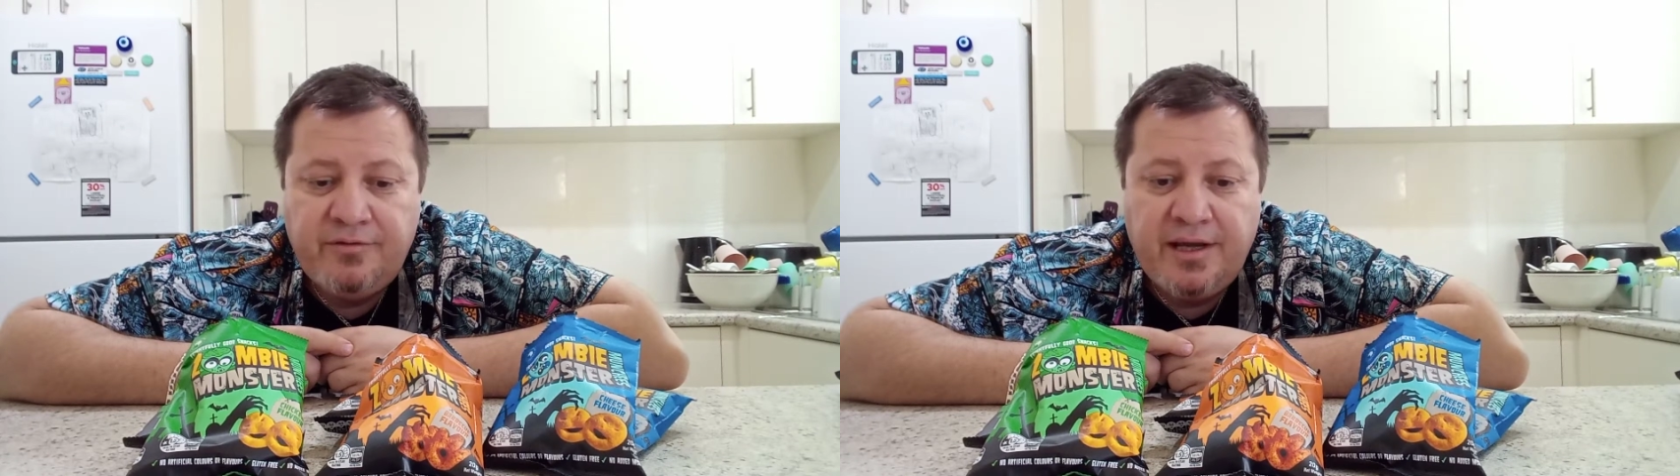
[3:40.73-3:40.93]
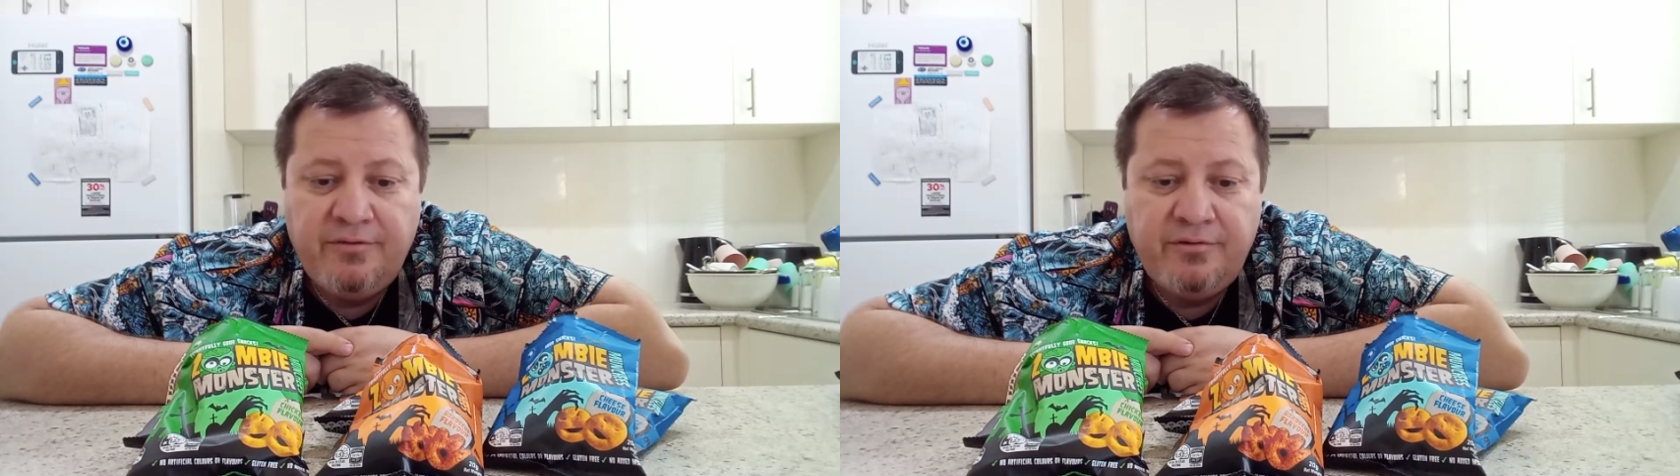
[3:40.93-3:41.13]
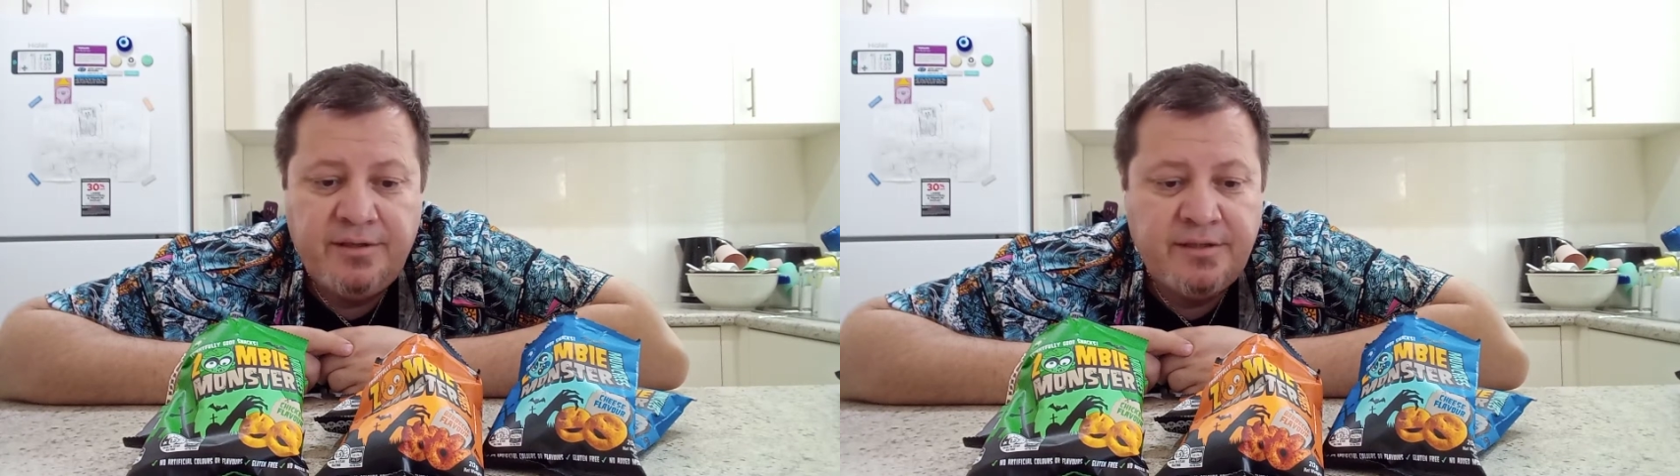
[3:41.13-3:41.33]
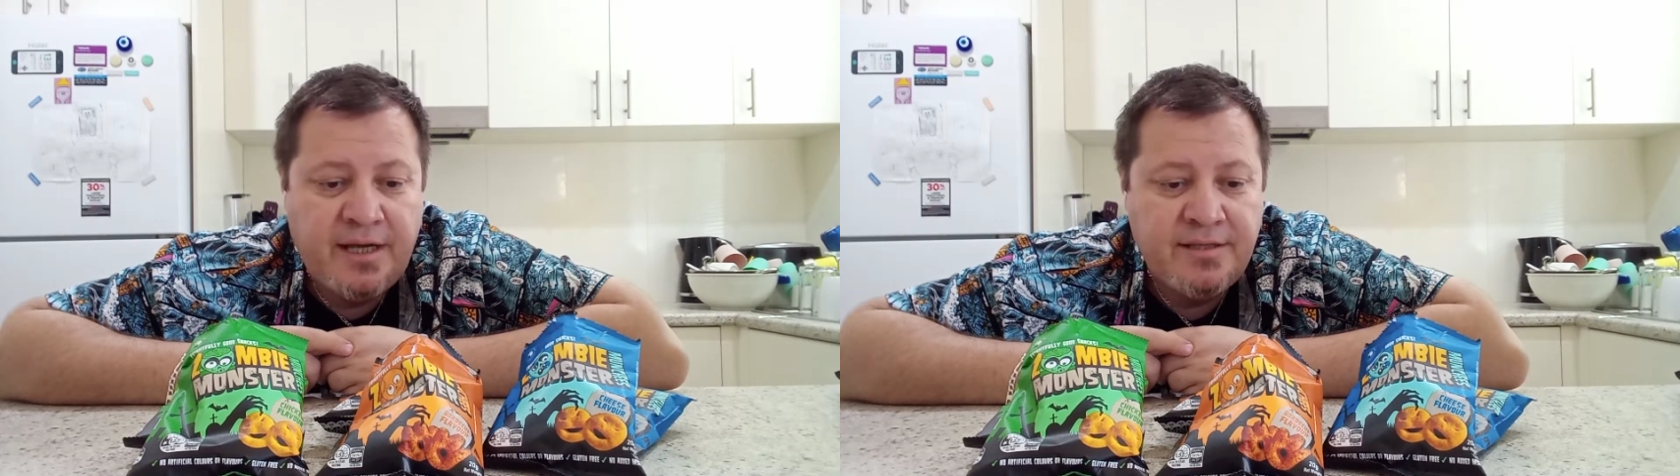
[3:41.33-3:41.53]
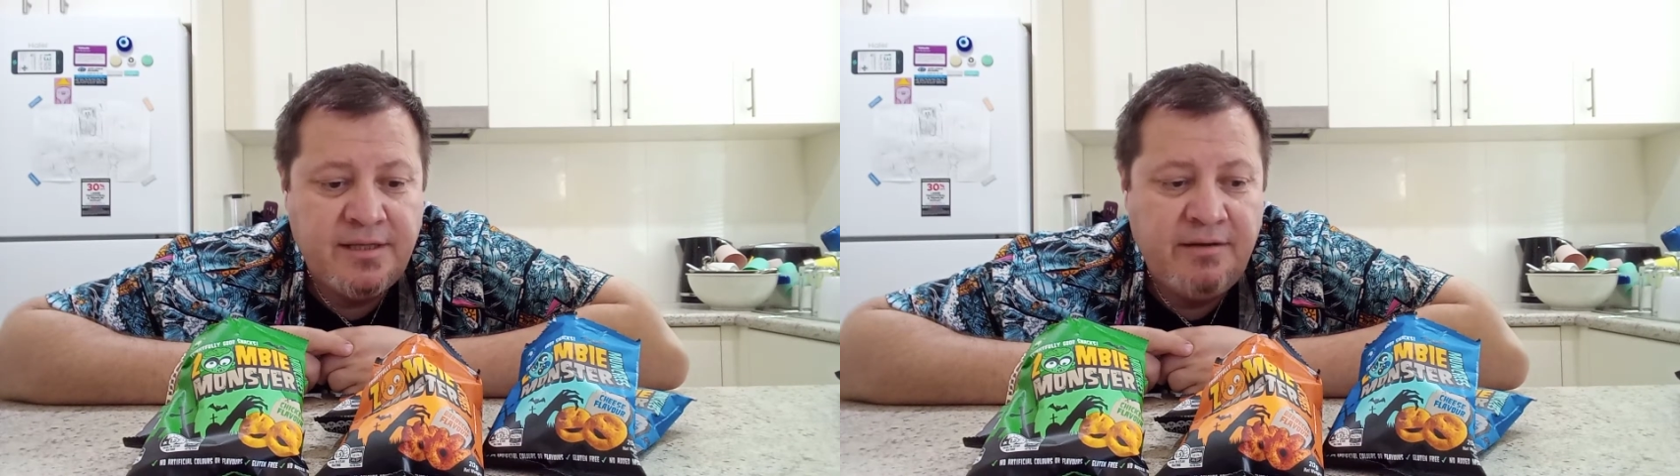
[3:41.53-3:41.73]
flavor and
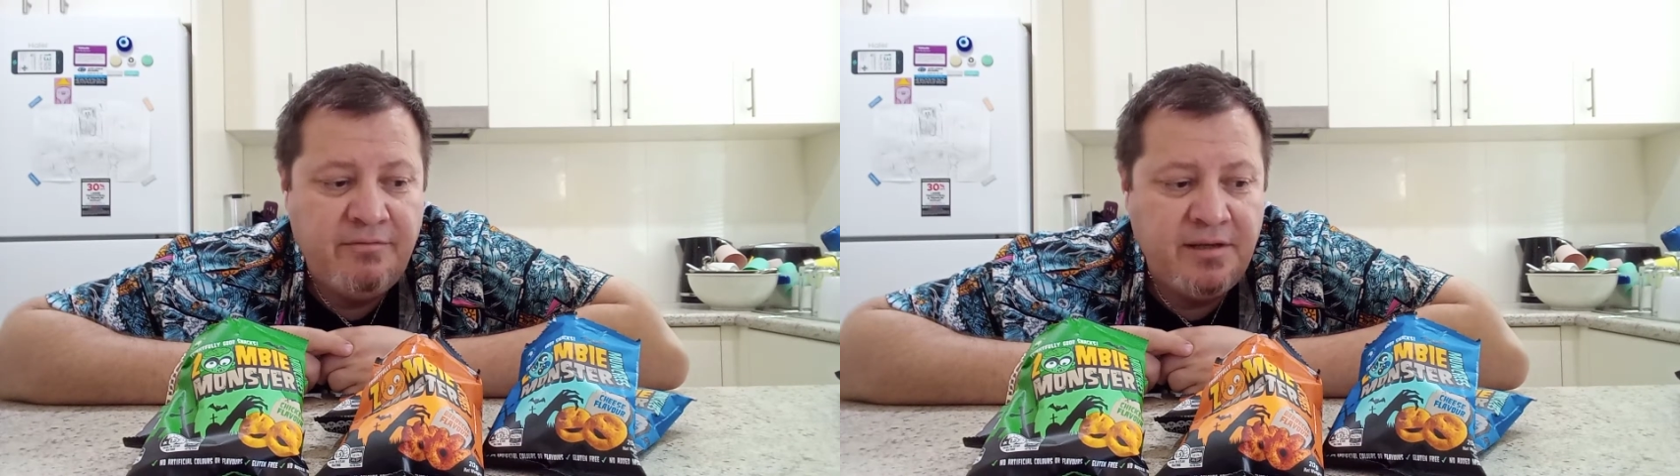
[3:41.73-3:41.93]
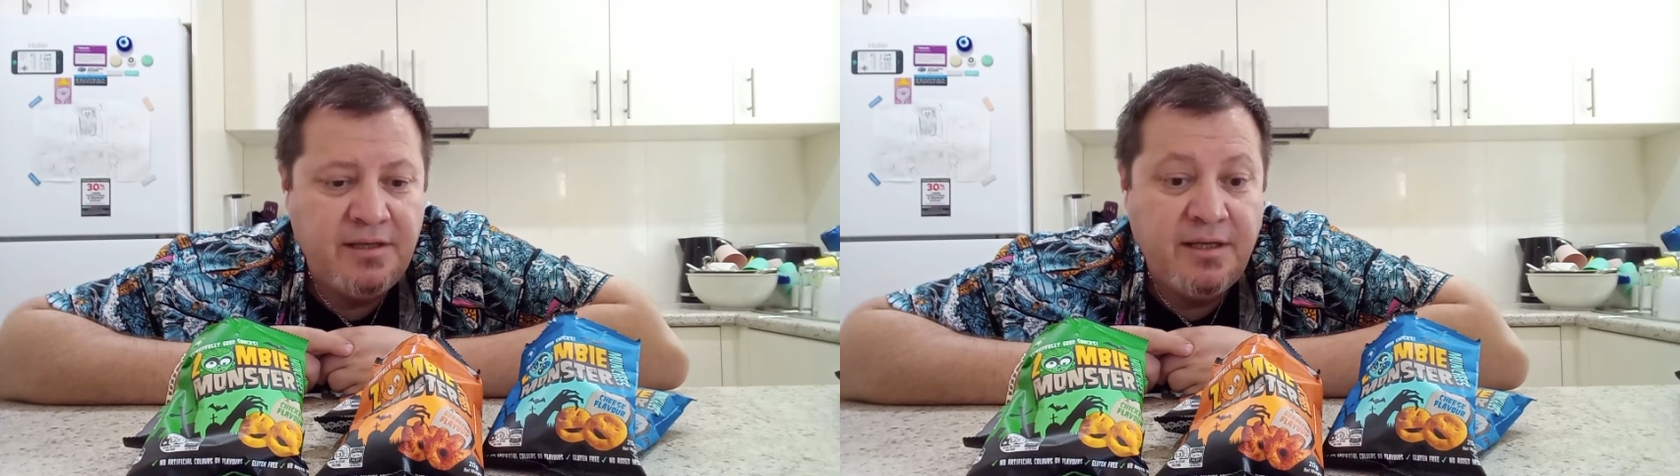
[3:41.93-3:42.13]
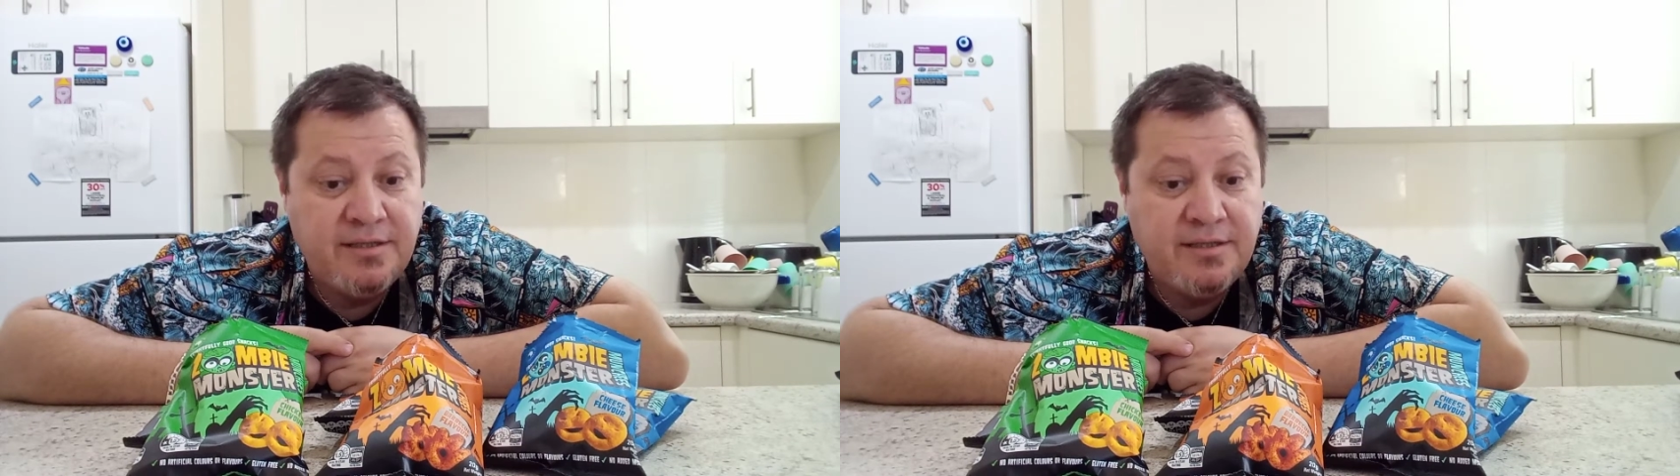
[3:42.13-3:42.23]
taste and everything?